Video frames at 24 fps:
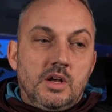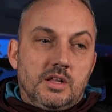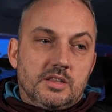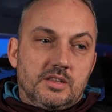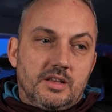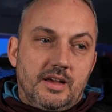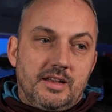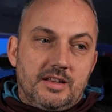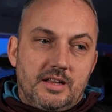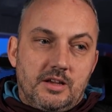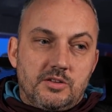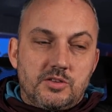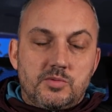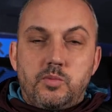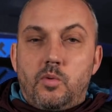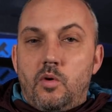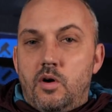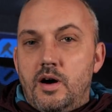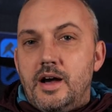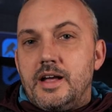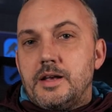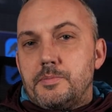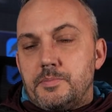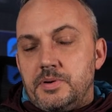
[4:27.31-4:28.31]
that those
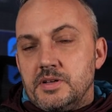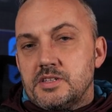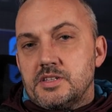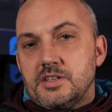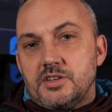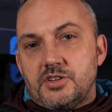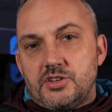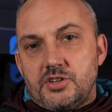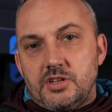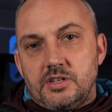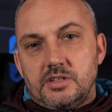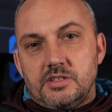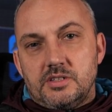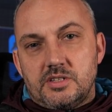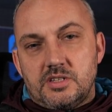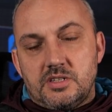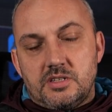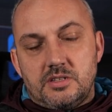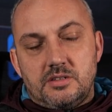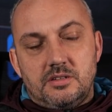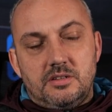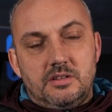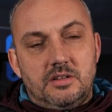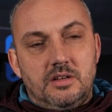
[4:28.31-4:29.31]
wide
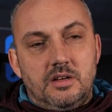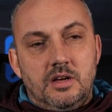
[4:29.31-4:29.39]
positions,